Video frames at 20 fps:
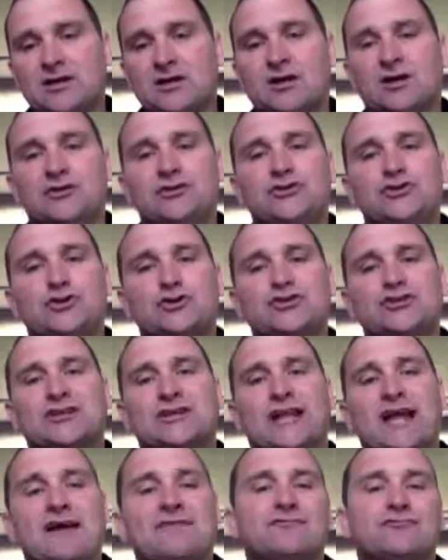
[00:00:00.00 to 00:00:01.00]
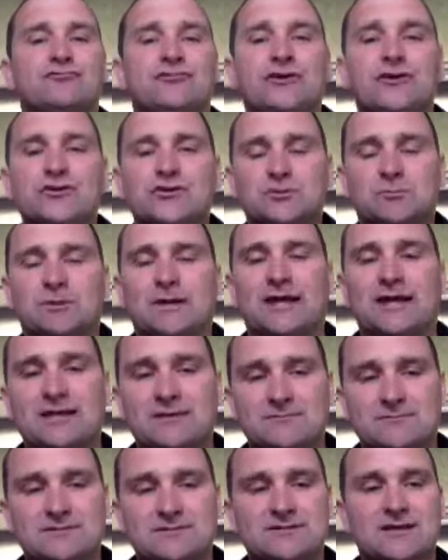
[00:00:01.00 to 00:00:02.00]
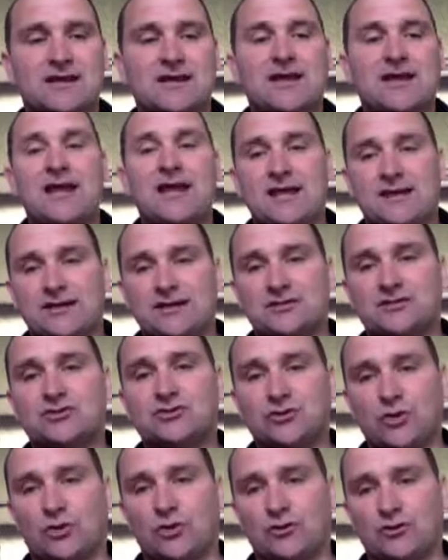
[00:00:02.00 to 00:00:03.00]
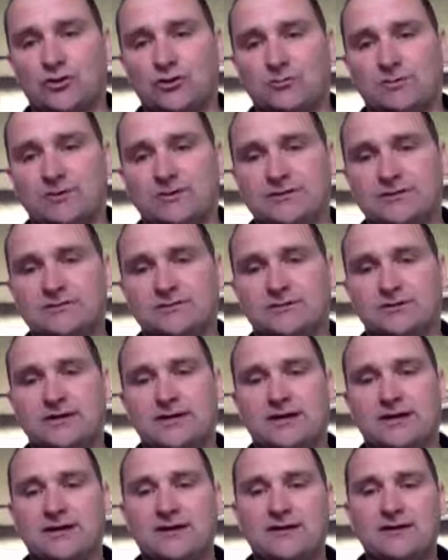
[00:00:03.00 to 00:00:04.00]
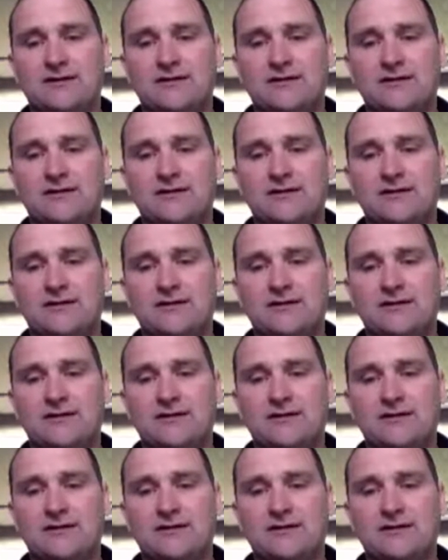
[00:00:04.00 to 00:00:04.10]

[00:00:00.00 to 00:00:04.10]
and just left reusable items in a store cupboard, okay,